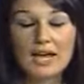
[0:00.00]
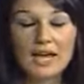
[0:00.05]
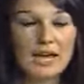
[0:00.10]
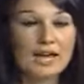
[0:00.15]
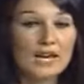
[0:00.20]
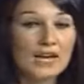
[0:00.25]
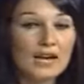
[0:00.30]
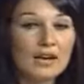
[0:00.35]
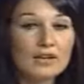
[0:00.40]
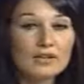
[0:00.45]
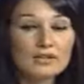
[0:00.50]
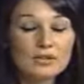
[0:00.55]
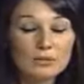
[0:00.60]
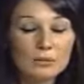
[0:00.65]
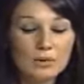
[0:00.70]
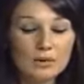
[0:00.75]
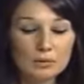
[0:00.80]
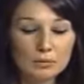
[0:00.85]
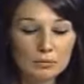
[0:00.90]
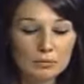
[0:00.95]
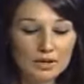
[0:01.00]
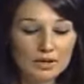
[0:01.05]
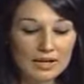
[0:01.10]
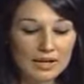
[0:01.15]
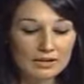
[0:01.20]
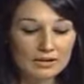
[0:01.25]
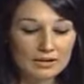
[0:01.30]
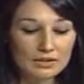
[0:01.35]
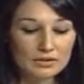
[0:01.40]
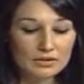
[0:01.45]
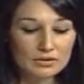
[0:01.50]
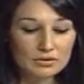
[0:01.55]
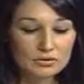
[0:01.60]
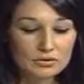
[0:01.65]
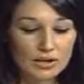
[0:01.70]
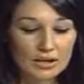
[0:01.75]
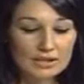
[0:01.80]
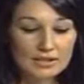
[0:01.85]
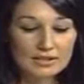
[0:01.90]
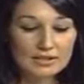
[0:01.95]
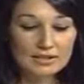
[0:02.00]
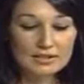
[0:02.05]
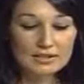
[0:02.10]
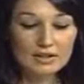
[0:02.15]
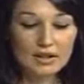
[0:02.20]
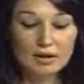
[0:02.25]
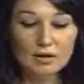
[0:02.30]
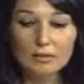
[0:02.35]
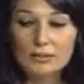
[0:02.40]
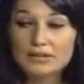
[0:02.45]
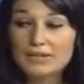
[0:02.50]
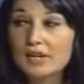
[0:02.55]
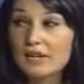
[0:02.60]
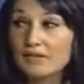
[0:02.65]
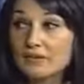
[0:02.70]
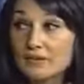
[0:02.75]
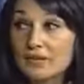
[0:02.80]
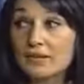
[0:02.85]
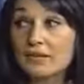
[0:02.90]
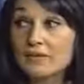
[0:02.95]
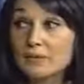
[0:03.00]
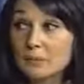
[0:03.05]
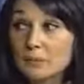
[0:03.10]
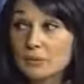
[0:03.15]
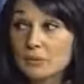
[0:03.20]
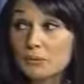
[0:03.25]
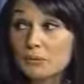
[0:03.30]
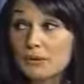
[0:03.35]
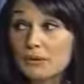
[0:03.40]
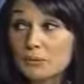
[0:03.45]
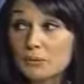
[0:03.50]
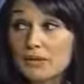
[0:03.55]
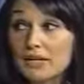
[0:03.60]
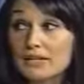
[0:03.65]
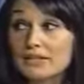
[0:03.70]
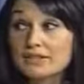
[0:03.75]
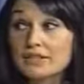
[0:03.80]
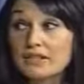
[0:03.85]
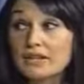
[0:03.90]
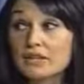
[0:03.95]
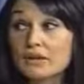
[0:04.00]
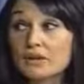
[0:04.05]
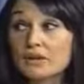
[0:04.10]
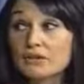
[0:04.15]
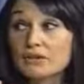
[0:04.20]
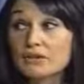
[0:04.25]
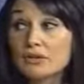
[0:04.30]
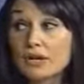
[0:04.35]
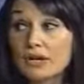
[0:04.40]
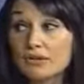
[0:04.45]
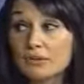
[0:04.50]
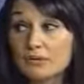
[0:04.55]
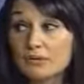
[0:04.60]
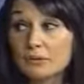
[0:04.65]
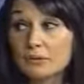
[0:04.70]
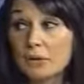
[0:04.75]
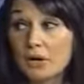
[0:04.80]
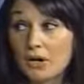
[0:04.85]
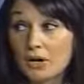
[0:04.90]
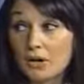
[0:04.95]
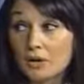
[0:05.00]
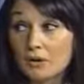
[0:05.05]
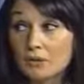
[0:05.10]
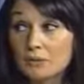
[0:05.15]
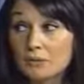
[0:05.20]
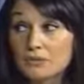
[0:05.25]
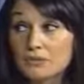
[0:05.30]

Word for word: And I also want to point out that stress doesn't always have to come from the workplace, it can also come from home.